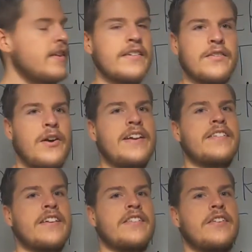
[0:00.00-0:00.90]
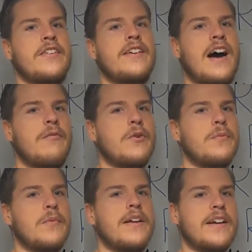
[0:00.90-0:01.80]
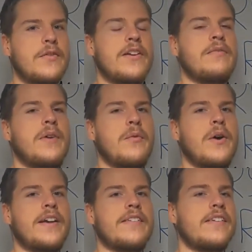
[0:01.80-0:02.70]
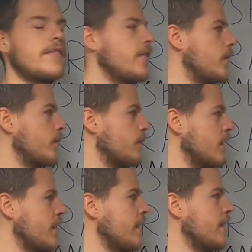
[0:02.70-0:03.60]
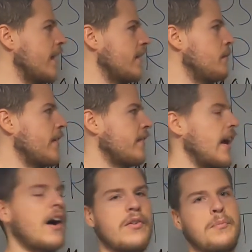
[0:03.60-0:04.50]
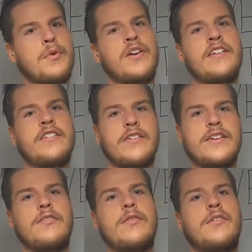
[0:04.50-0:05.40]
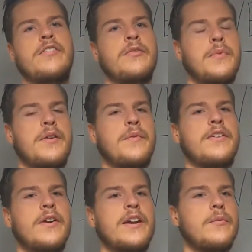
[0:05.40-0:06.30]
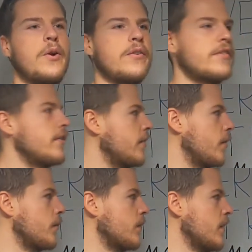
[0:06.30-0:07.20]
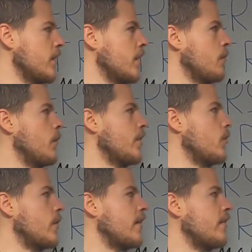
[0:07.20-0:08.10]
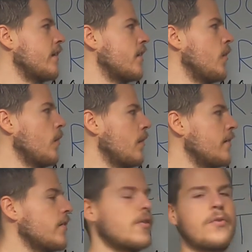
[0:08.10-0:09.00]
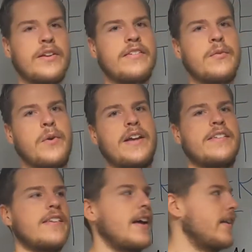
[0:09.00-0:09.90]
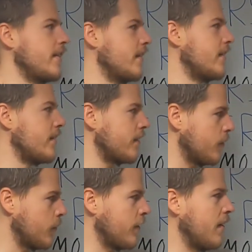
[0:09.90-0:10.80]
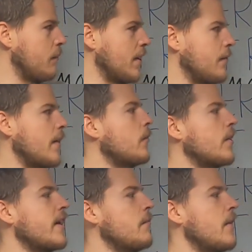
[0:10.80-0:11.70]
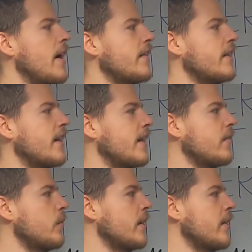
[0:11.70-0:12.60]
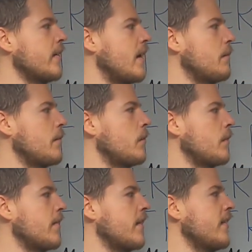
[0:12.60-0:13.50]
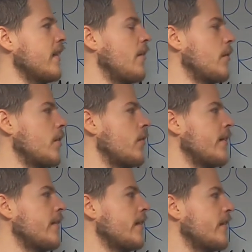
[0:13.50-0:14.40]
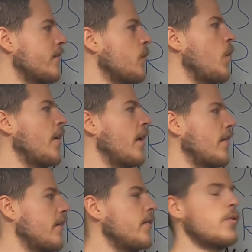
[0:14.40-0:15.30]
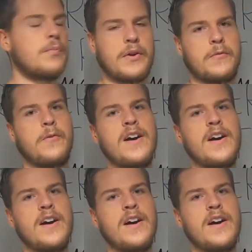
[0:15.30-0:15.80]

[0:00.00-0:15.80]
training session I would increase my weight. So that is basically how the progression in reverse pyramid training works. So when you reach the goal, you increase the weight. And so for example, if I came back the next week and performed this set, I would increase this to 102.5